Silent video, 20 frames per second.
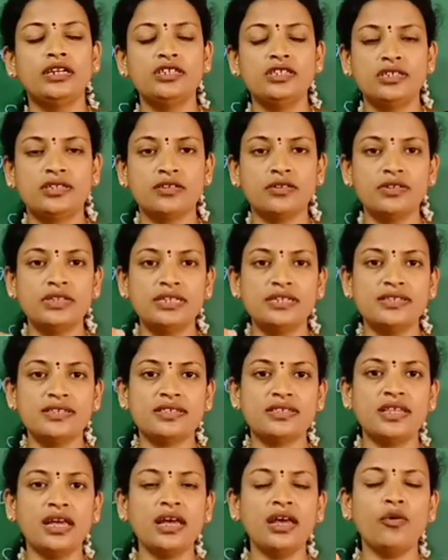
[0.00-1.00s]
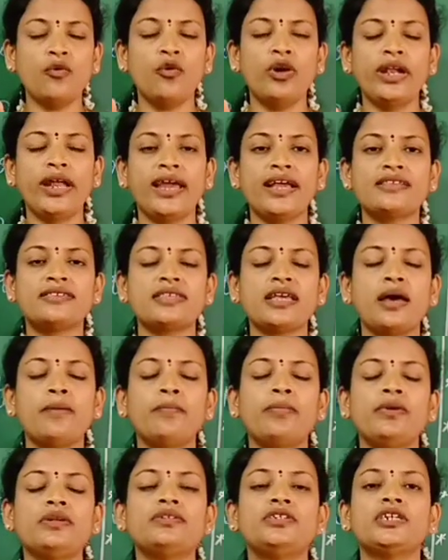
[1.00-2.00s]
so this is the one
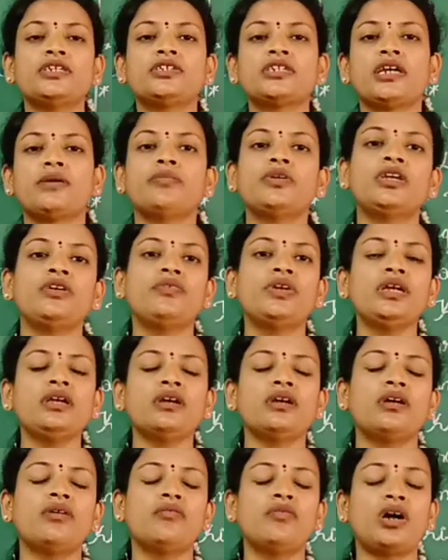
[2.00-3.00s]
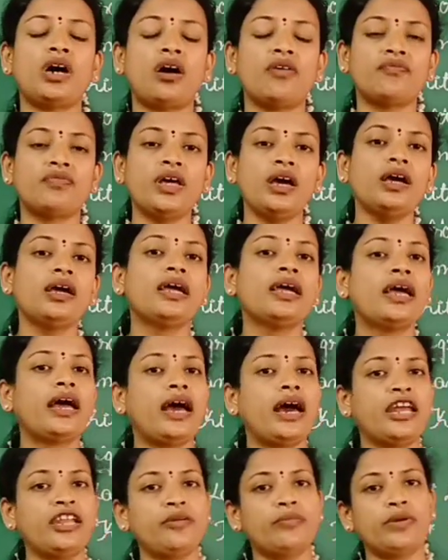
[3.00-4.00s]
example just I am giving of the
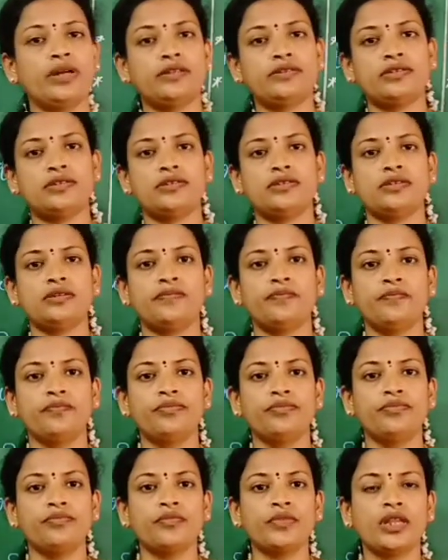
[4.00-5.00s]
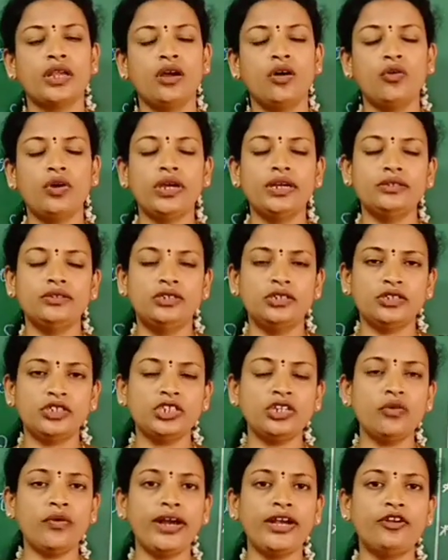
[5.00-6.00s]
animals. Okay, just
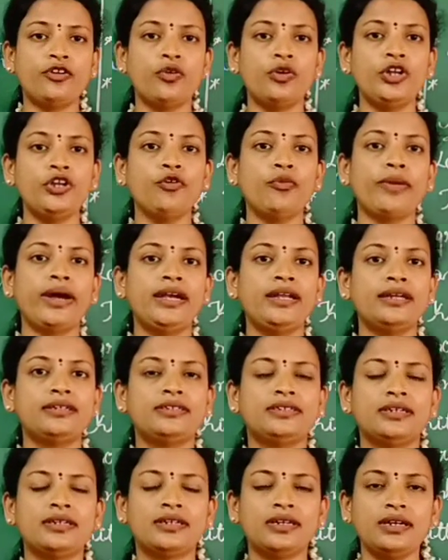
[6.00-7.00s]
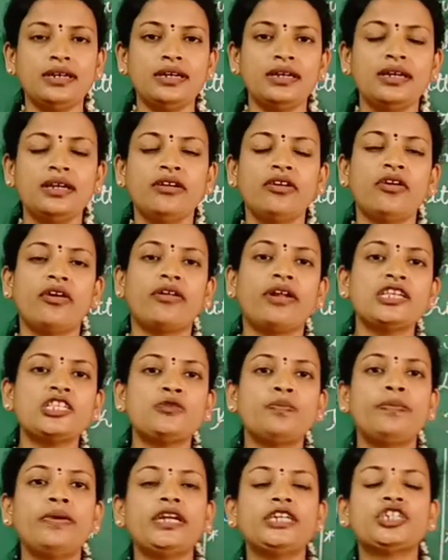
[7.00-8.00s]
now I told you, my dear children,
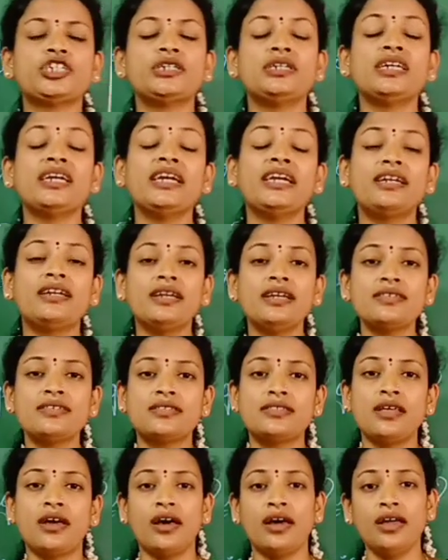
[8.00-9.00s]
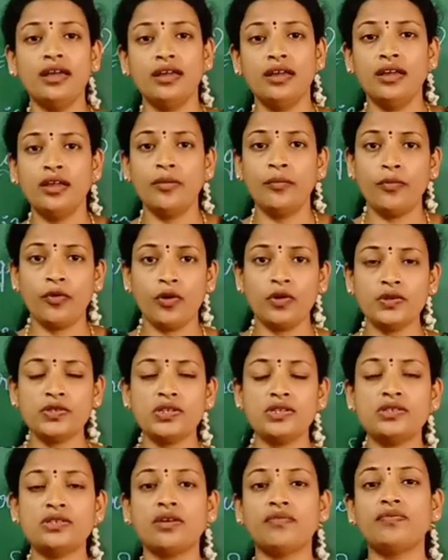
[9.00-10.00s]
respiration, it is the
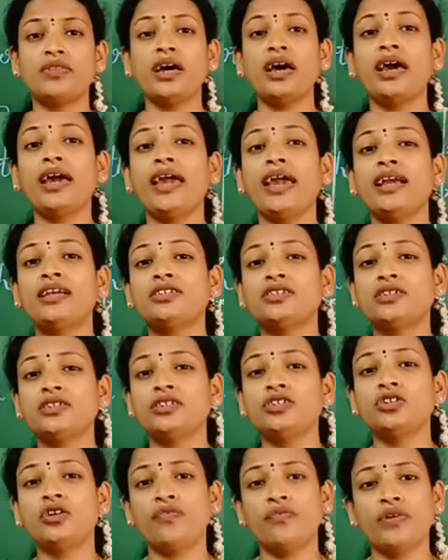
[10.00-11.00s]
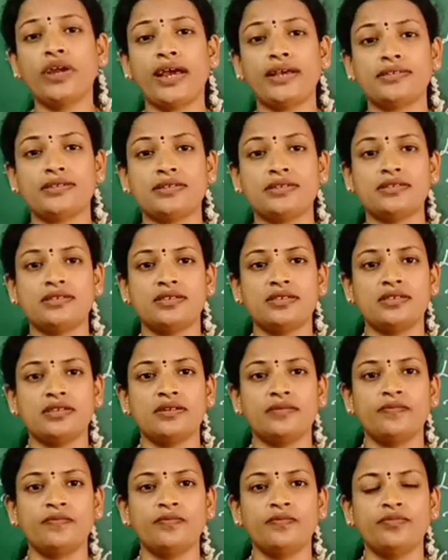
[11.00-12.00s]
process of the exchange of
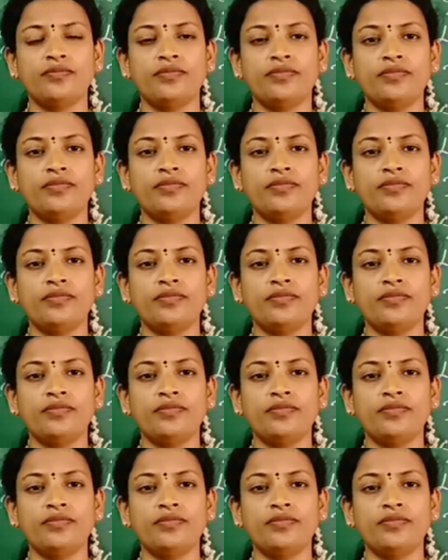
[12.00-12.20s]
gases.